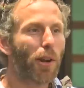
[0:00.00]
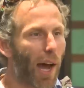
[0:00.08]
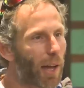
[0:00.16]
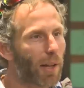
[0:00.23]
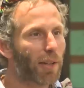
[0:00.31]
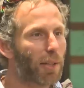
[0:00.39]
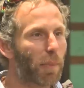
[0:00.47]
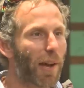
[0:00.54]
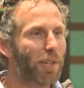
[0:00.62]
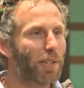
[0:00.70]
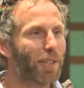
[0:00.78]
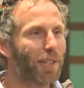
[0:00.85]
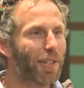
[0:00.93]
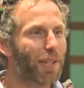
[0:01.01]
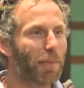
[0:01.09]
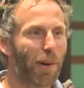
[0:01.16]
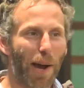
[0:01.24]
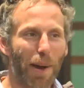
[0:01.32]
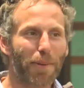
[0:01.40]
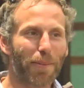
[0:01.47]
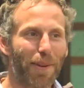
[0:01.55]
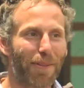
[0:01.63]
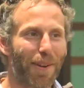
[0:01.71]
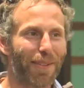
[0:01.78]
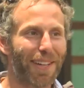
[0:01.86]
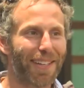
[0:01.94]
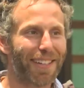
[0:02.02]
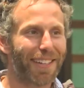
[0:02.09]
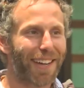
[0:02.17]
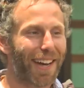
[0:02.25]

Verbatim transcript: Nile Special is perhaps my favorite.